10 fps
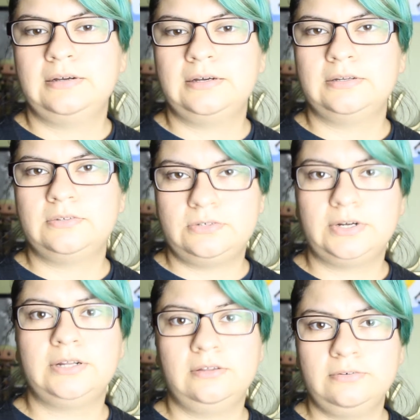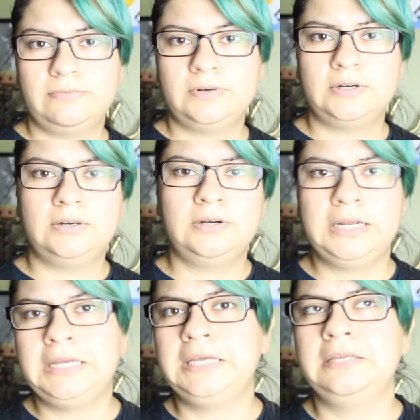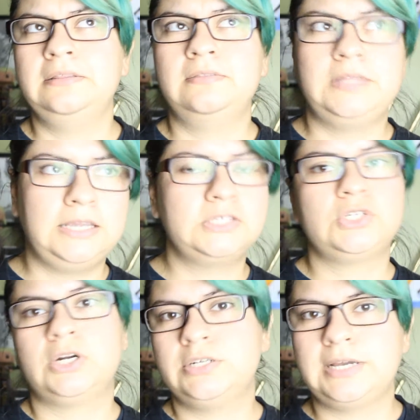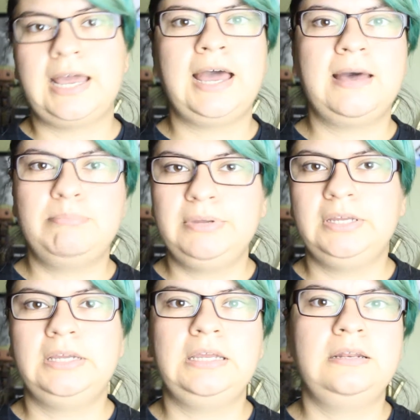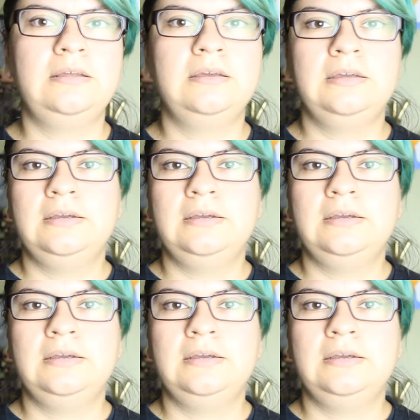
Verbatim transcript: uh, to try to look for her and things start to happen.